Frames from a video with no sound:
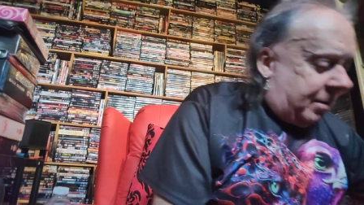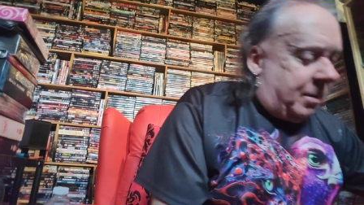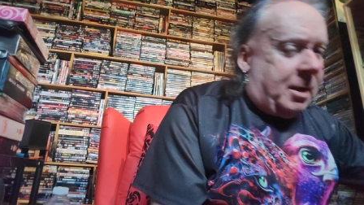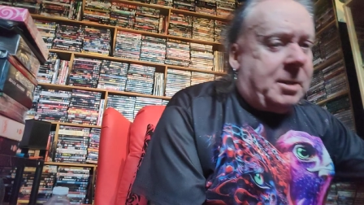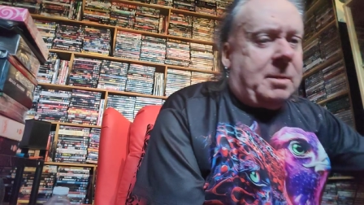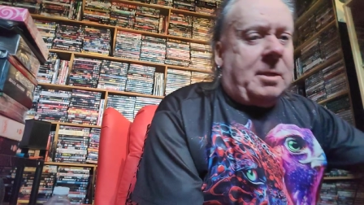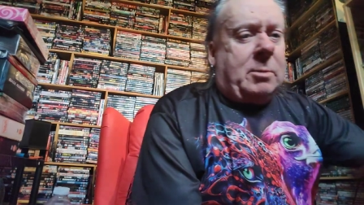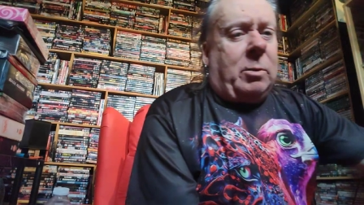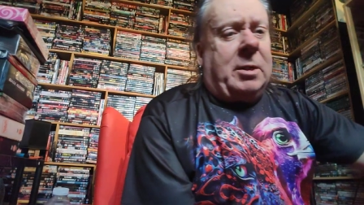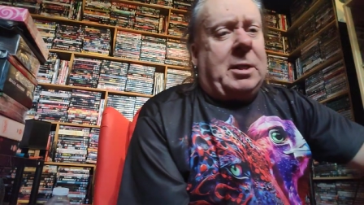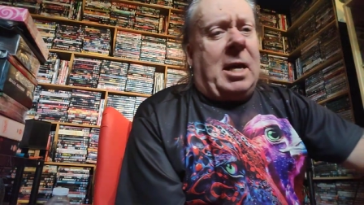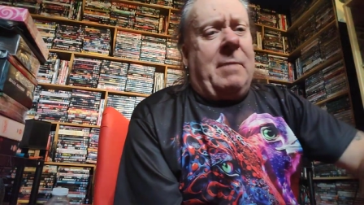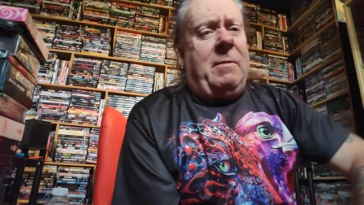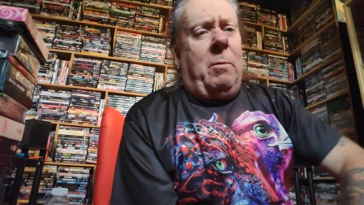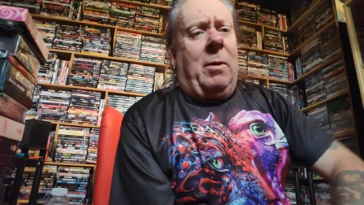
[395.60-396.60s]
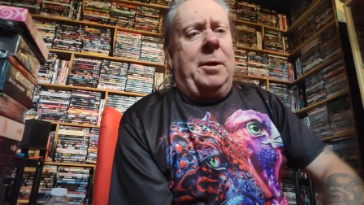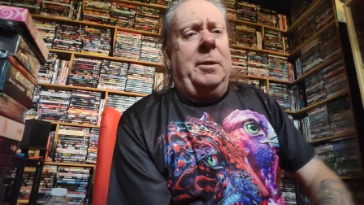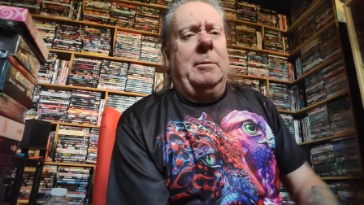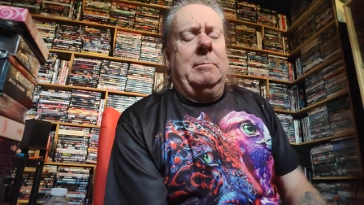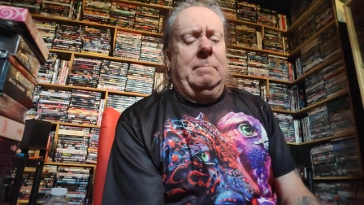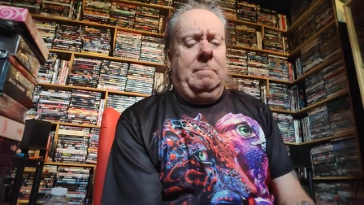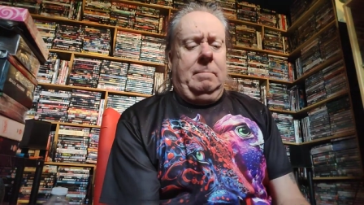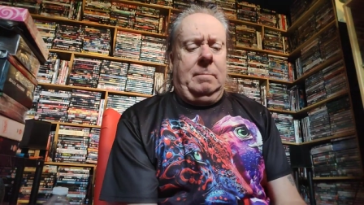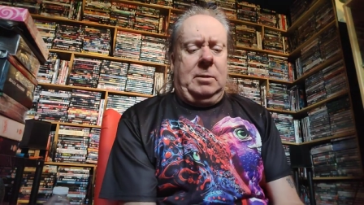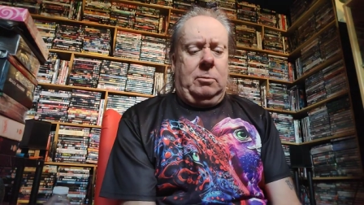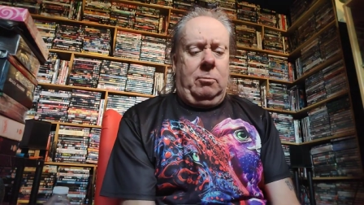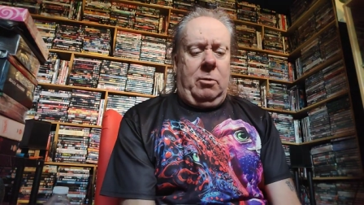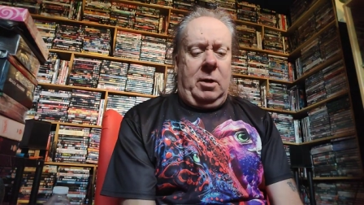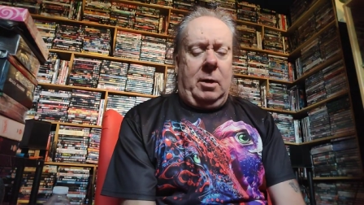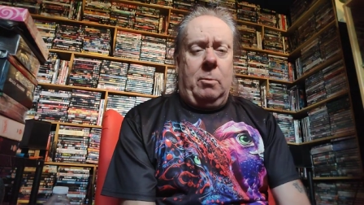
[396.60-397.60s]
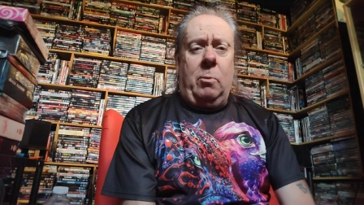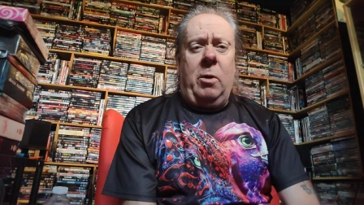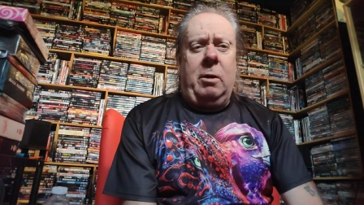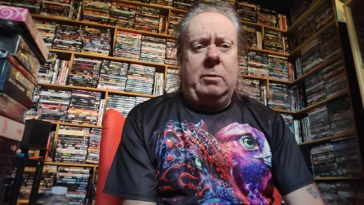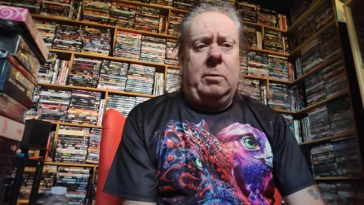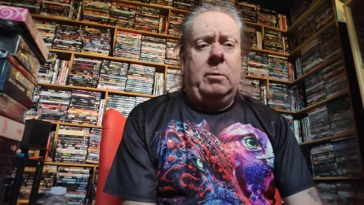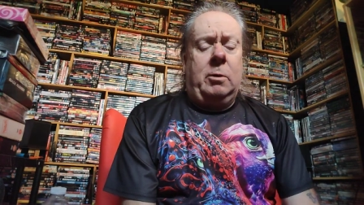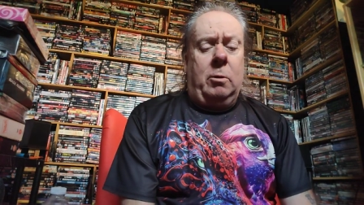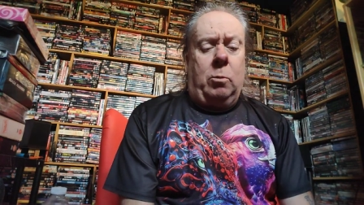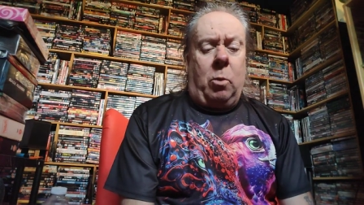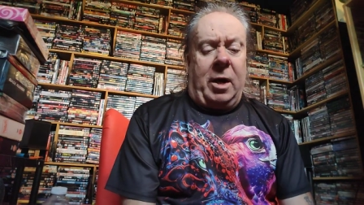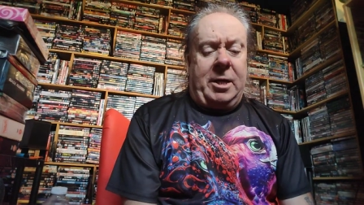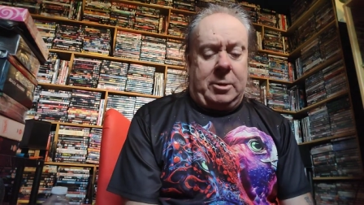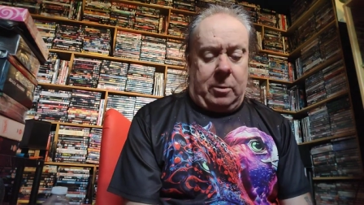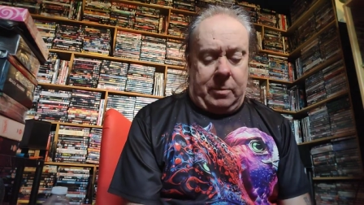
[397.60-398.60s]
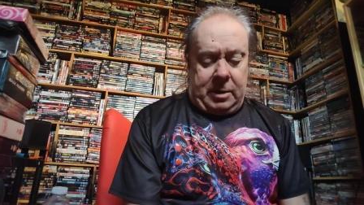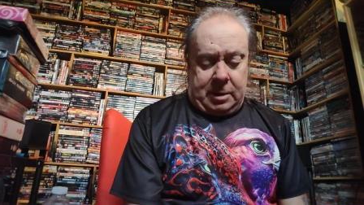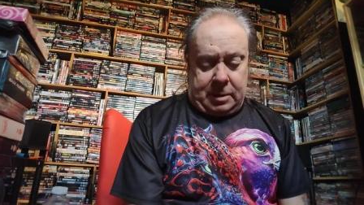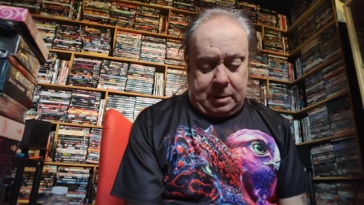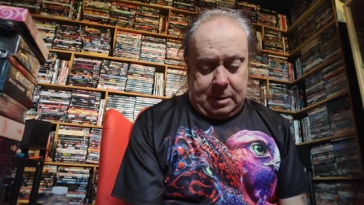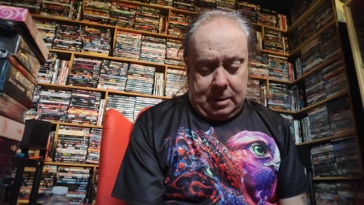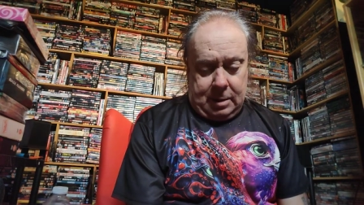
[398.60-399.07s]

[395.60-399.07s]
this one's a heavy one. There's a real good weight on this.